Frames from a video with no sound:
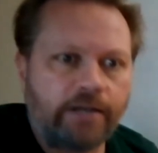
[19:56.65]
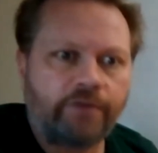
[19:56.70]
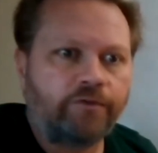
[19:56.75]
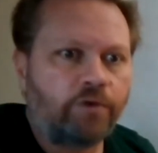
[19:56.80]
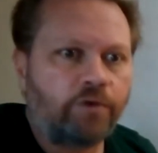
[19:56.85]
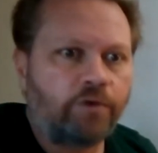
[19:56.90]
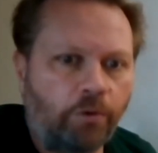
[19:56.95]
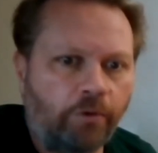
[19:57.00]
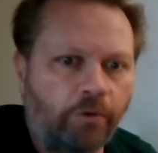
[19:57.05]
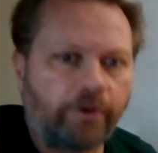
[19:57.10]

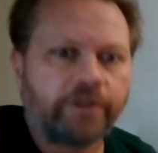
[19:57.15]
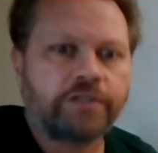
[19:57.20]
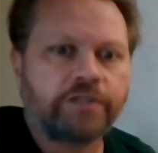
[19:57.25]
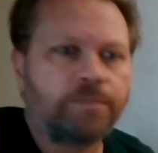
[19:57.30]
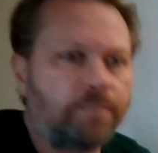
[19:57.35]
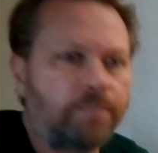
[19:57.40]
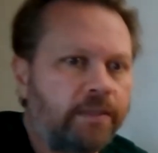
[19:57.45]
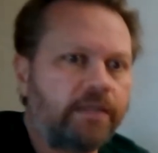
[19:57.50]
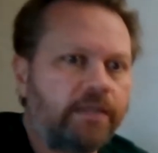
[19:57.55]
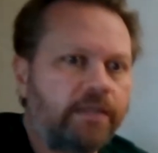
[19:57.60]
of course,
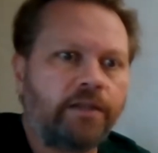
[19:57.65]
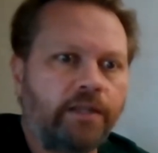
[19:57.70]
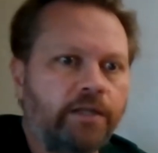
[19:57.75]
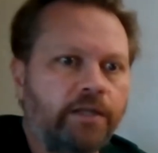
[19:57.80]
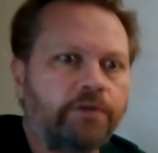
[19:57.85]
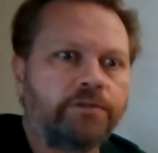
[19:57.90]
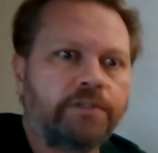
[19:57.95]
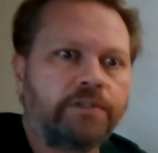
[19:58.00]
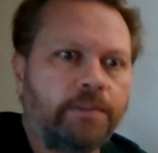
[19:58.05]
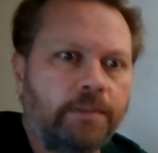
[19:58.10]
be a
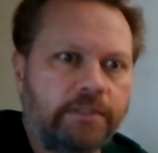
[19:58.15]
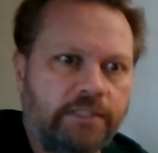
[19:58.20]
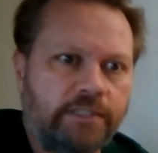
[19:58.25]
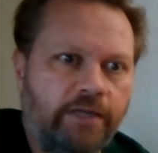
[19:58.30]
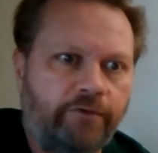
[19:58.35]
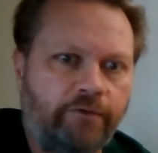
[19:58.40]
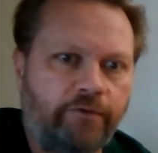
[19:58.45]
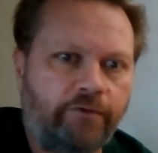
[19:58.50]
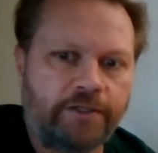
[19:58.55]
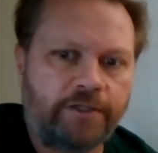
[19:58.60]
little d-
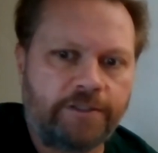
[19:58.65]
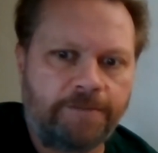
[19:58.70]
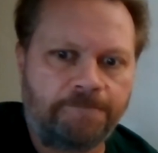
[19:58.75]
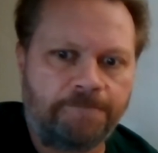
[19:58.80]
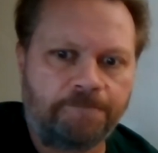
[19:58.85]
different.